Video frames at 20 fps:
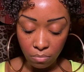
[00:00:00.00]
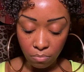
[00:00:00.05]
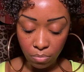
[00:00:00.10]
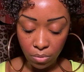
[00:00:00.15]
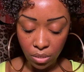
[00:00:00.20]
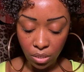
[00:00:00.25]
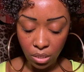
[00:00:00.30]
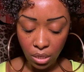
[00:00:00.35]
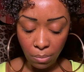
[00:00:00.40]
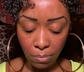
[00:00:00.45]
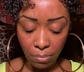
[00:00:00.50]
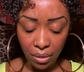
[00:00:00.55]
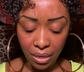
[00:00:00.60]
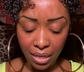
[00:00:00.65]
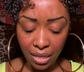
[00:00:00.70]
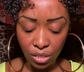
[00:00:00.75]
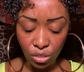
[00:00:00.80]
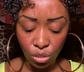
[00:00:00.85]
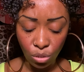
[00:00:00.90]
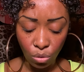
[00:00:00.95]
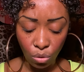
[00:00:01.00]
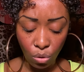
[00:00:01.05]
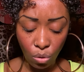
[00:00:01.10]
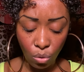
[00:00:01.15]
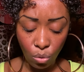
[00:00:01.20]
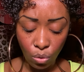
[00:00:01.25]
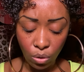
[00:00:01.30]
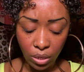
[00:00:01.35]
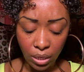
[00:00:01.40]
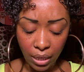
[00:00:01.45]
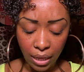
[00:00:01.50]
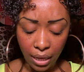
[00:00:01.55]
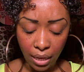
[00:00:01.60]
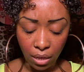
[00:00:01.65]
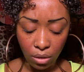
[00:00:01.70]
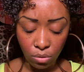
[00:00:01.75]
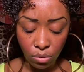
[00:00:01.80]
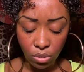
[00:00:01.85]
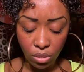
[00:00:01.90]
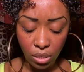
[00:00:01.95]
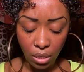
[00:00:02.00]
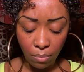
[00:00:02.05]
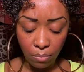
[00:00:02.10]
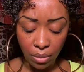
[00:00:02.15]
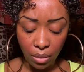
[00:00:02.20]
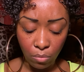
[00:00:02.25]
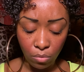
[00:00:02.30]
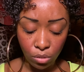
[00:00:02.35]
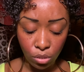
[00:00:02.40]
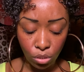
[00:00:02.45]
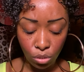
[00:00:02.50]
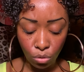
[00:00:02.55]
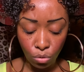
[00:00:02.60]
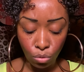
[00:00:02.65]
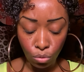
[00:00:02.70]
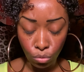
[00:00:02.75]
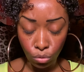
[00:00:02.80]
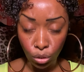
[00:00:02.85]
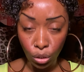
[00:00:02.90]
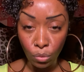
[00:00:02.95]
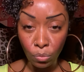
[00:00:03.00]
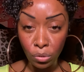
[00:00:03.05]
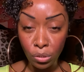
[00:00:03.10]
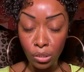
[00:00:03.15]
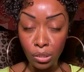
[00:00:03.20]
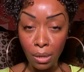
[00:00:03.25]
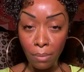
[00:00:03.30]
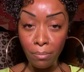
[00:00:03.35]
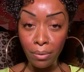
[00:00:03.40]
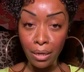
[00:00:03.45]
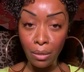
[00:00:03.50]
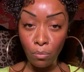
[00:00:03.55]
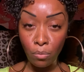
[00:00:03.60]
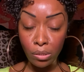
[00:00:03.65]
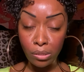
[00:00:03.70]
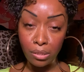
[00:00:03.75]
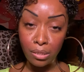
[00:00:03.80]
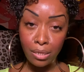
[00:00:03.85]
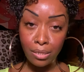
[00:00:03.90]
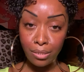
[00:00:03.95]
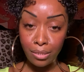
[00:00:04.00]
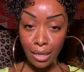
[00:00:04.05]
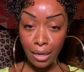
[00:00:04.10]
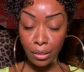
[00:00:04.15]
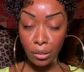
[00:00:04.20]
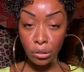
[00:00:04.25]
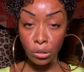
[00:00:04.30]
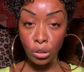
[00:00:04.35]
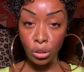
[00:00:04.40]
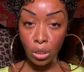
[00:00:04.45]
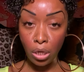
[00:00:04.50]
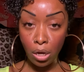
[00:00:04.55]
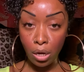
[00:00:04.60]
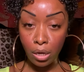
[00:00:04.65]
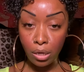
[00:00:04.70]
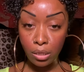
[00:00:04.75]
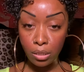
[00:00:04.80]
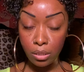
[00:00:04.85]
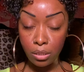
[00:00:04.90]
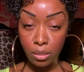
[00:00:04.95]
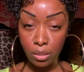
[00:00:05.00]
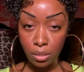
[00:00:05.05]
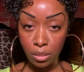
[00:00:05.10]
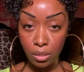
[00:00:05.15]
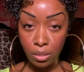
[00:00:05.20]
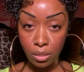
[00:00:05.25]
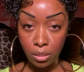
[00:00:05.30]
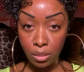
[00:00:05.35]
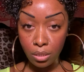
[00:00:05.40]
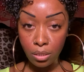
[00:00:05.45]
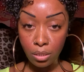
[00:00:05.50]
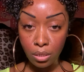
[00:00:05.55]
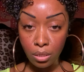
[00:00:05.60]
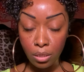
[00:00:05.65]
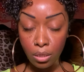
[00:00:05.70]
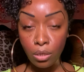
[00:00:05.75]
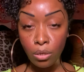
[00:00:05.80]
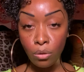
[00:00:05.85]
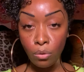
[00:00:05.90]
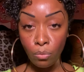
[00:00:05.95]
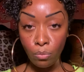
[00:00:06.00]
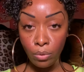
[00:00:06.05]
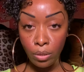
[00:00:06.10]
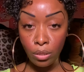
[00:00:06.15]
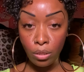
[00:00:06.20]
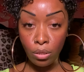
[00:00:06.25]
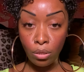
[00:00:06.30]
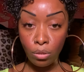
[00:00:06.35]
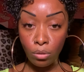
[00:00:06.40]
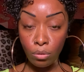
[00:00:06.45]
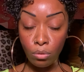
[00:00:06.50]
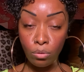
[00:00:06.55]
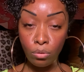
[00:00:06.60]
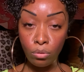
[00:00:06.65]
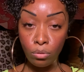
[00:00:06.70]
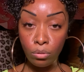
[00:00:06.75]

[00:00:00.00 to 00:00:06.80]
but somebody is your calling or somebody wants to call you or somebody wants a second chance with you.